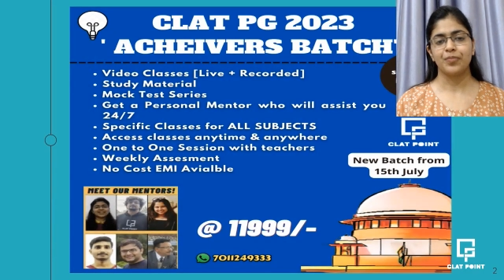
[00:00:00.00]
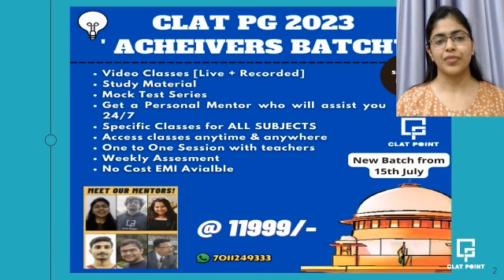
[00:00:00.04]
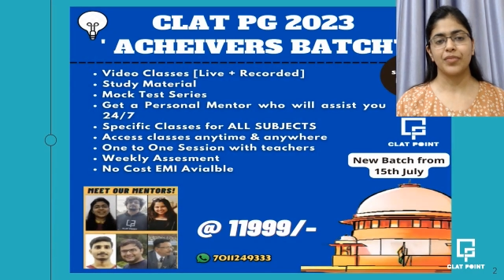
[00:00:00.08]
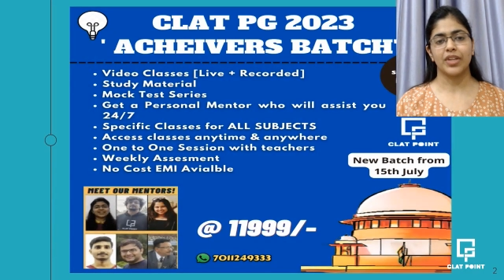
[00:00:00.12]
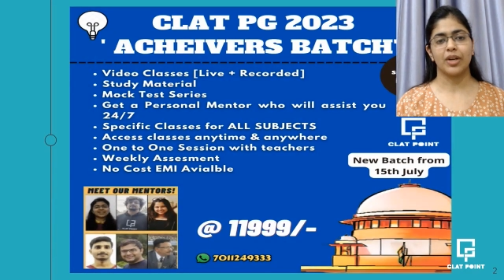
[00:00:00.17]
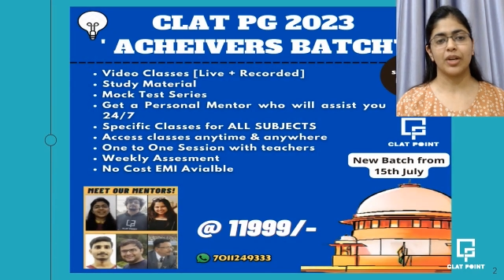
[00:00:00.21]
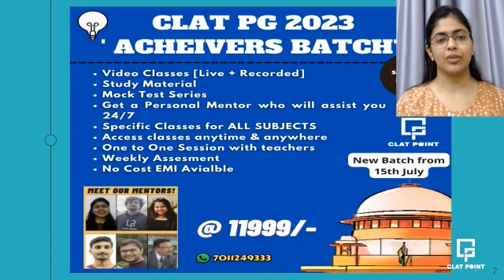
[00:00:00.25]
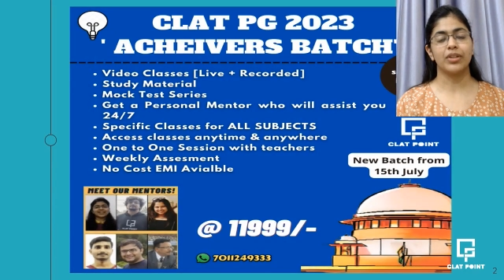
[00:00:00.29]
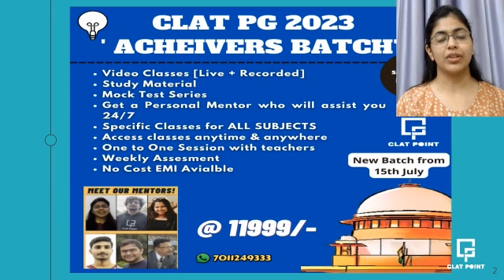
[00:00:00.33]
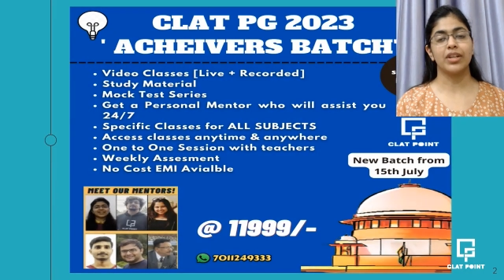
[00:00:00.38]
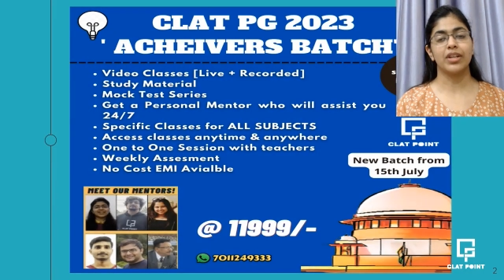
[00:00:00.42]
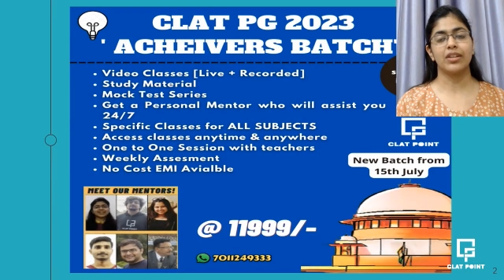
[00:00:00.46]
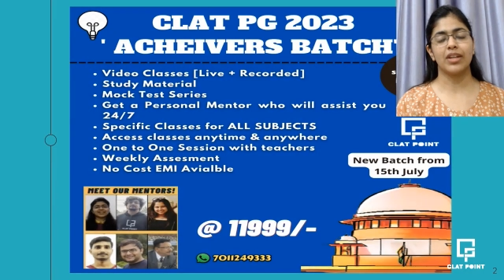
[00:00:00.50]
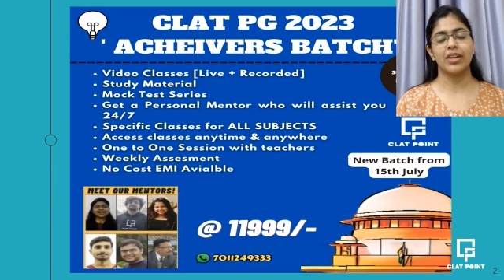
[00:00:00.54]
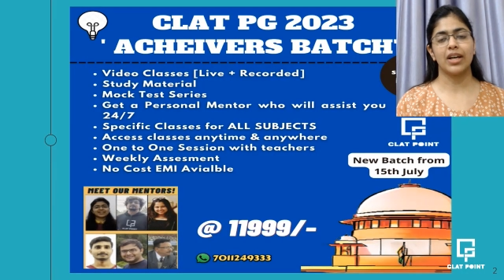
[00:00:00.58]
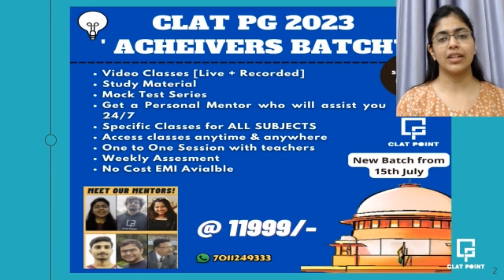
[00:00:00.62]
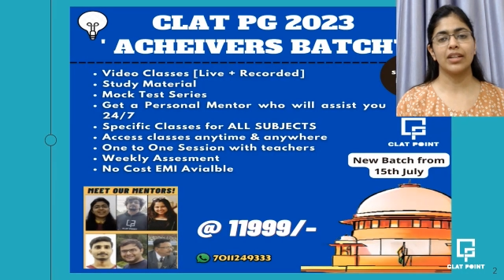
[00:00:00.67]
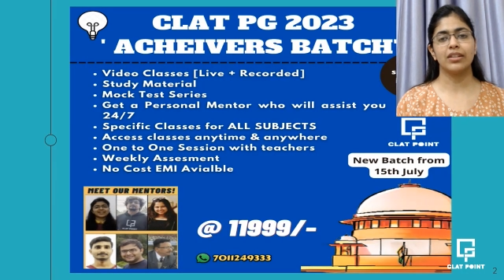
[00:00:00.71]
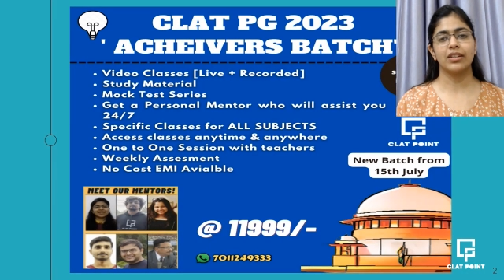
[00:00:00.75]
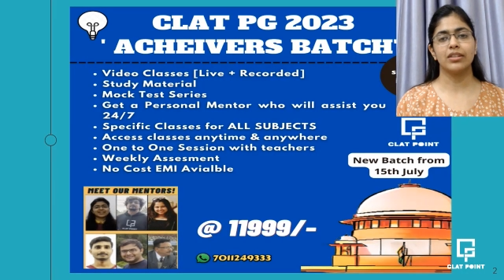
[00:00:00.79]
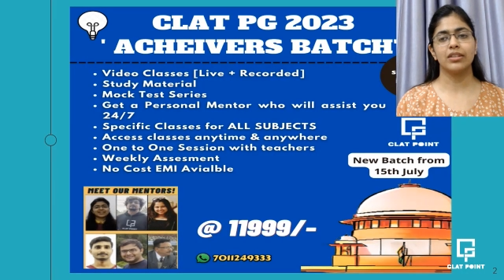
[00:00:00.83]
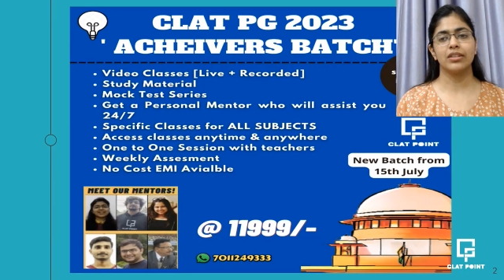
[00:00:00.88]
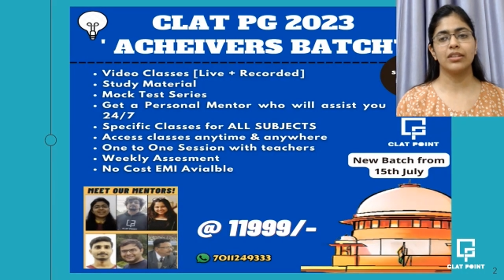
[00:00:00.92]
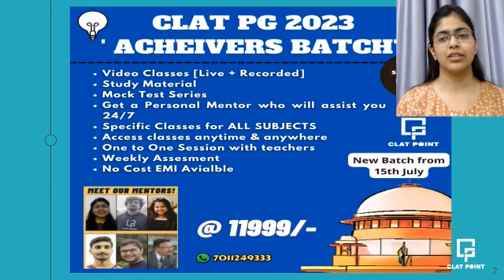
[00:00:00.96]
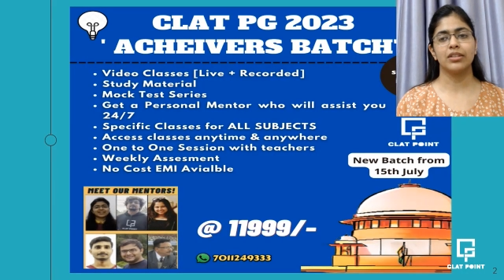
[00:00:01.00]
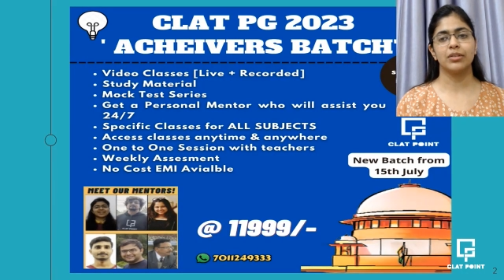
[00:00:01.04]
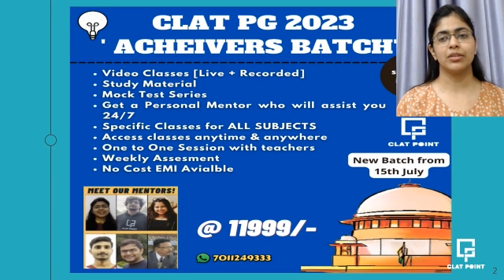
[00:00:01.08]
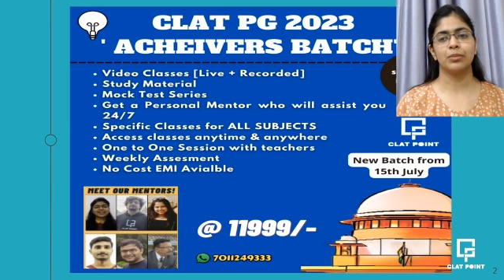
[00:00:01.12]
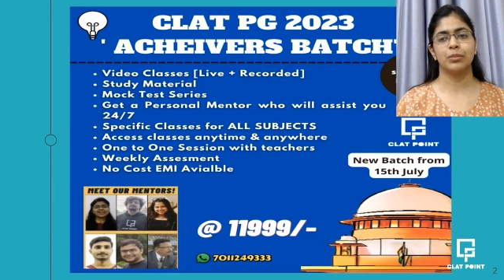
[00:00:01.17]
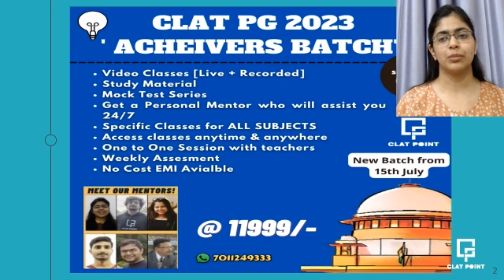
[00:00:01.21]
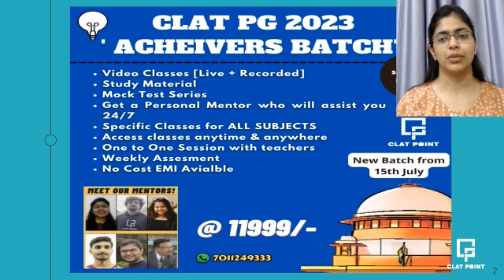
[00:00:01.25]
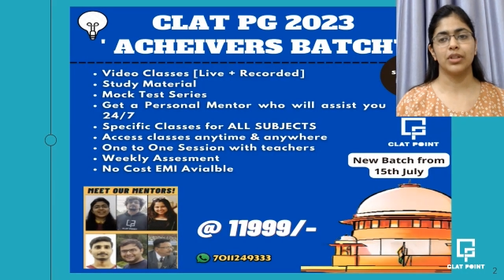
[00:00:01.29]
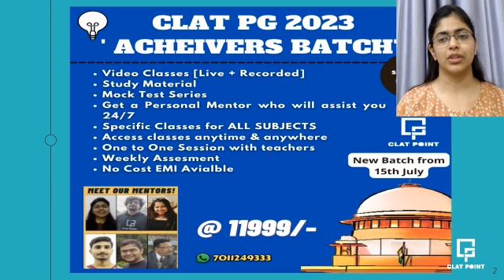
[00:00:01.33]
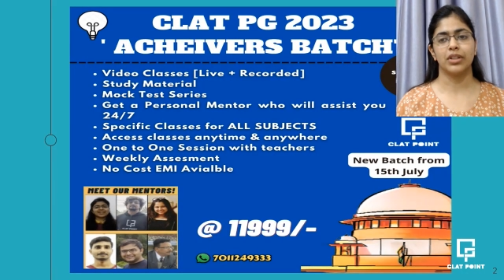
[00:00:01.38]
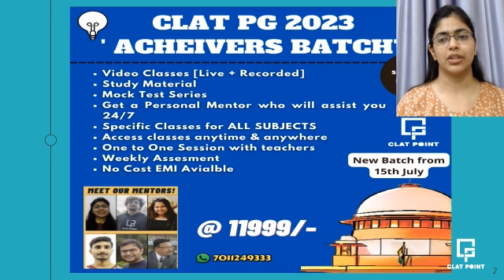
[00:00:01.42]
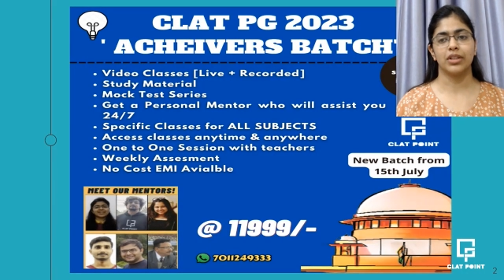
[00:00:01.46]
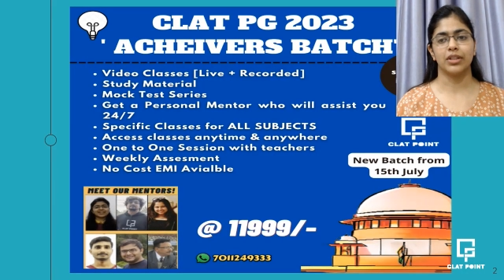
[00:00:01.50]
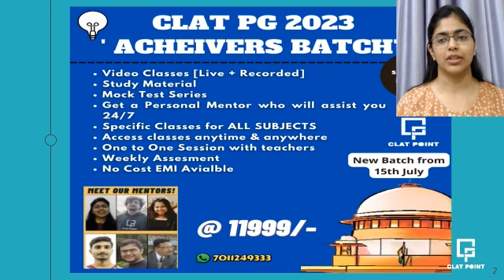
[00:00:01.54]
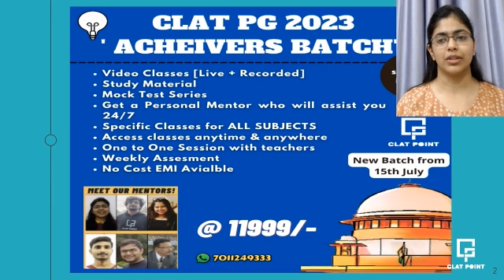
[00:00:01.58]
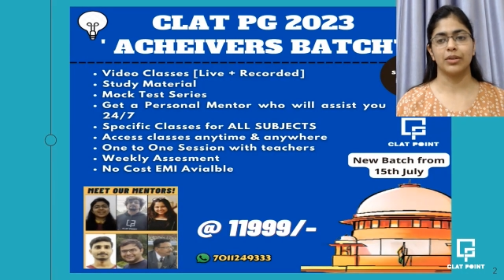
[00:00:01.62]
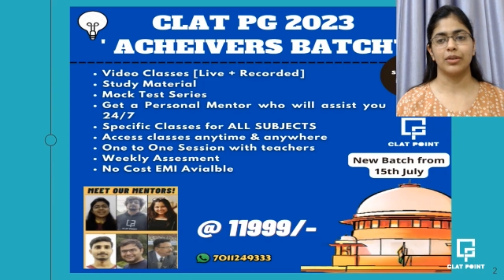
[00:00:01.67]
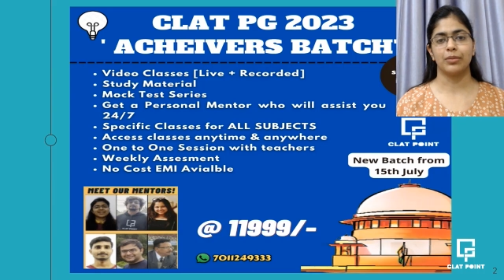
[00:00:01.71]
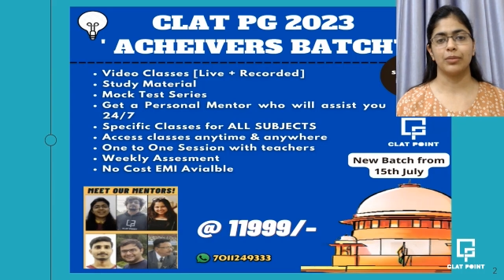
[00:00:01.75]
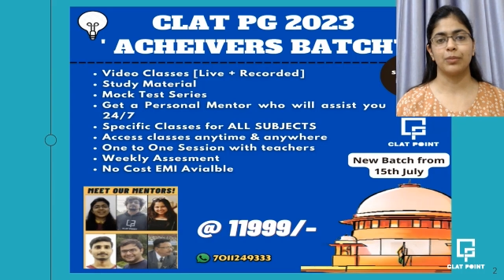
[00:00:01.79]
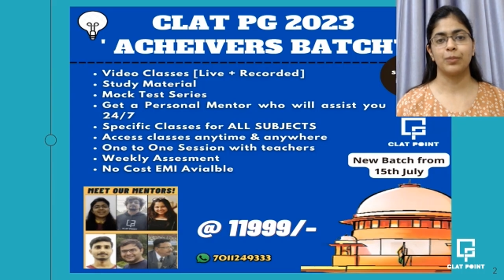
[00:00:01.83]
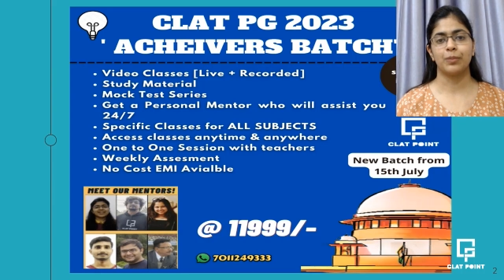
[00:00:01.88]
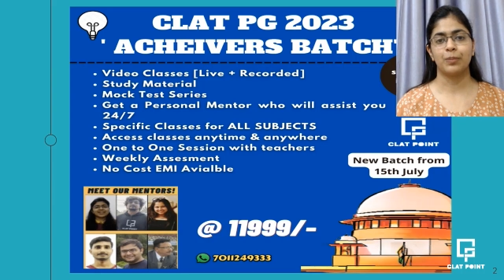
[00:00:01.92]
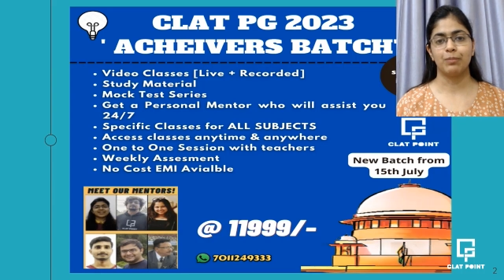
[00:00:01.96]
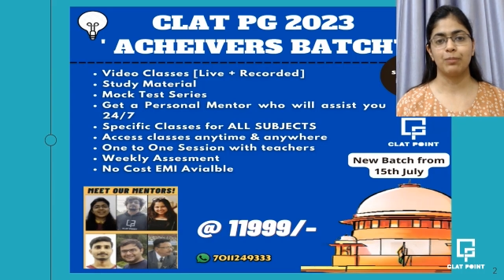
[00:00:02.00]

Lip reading: Now, these are the